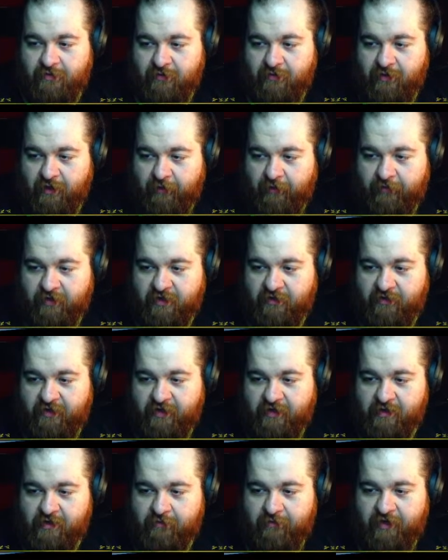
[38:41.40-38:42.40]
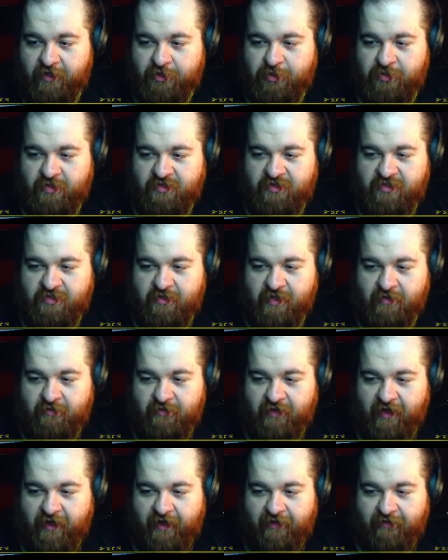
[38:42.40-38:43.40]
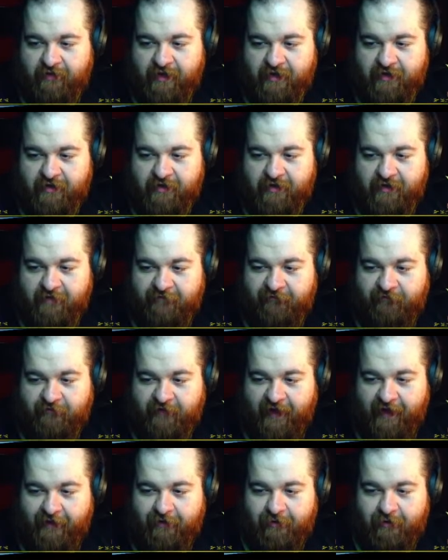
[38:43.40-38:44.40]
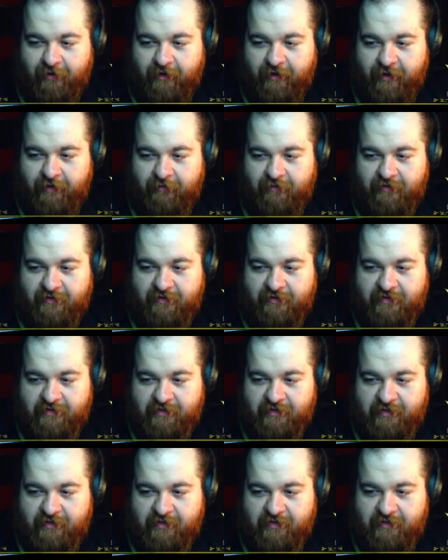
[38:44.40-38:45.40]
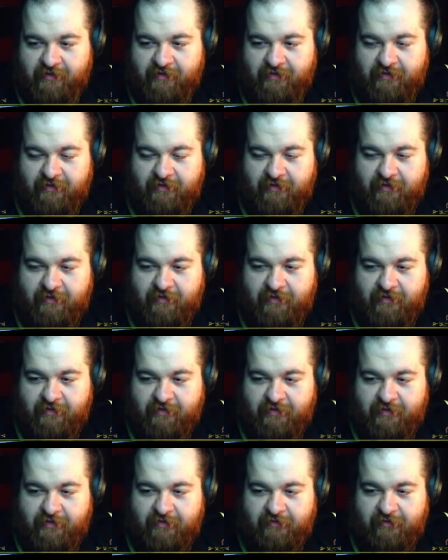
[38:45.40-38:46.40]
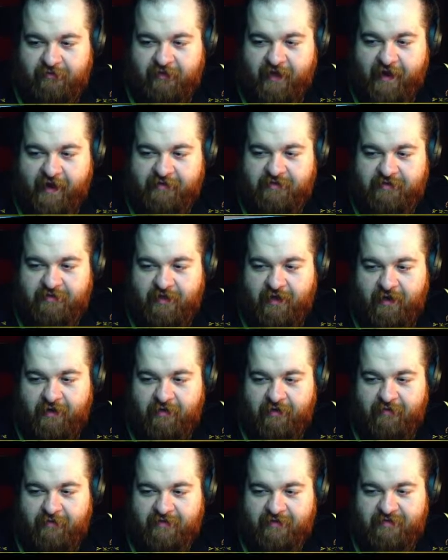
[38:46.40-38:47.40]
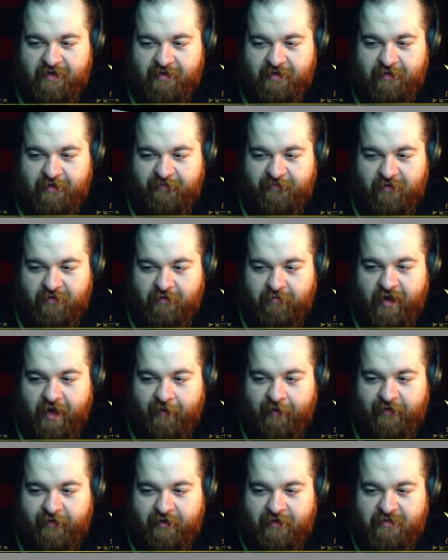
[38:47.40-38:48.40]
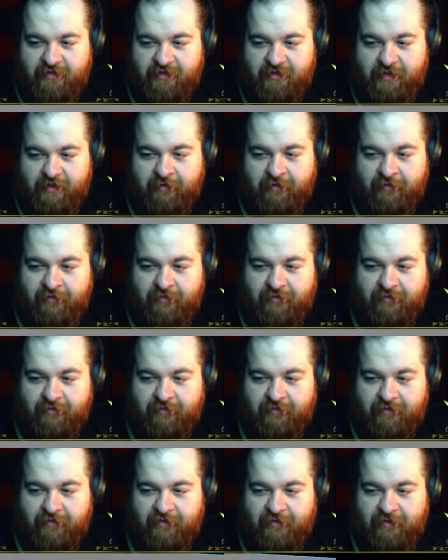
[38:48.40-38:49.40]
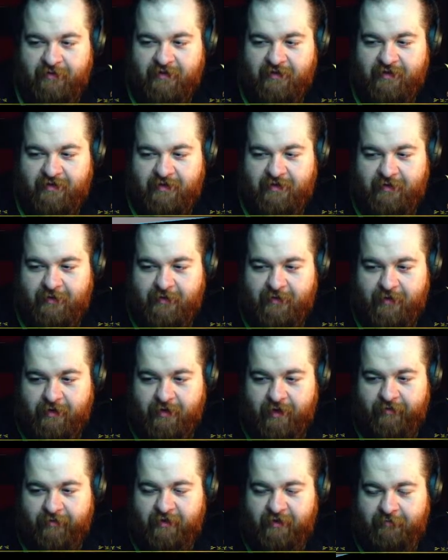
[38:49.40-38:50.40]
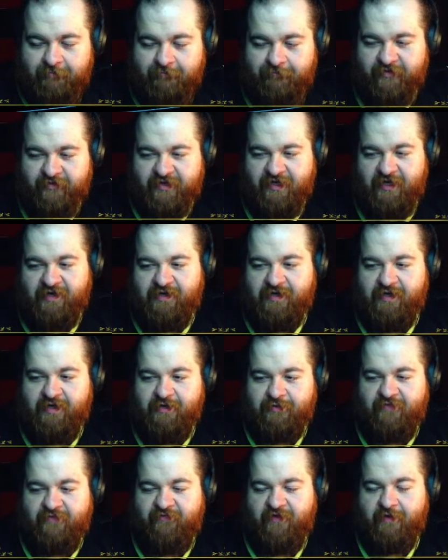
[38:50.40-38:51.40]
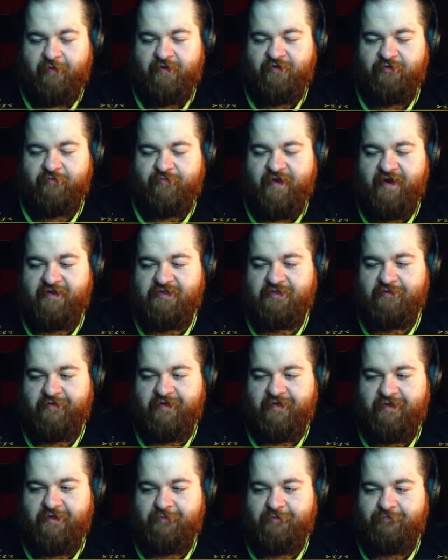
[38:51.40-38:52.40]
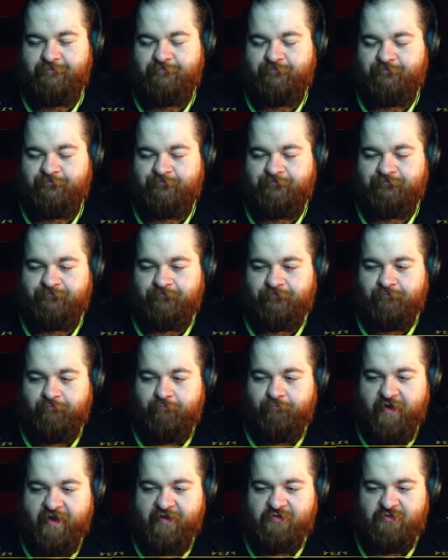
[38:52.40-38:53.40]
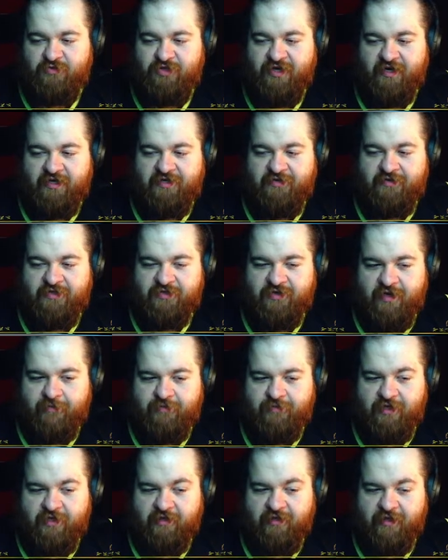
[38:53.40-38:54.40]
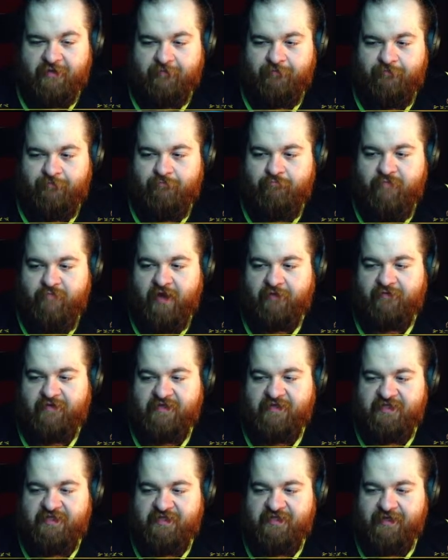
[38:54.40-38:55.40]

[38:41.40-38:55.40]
I'm gonna go ahead and make sure this is like not like flat, all right? Because yeah, that's not good for a map, honestly. I mean, Magoda, what the fuck am I doing? Basically, what I'm trying to do is where I'm trying to like make this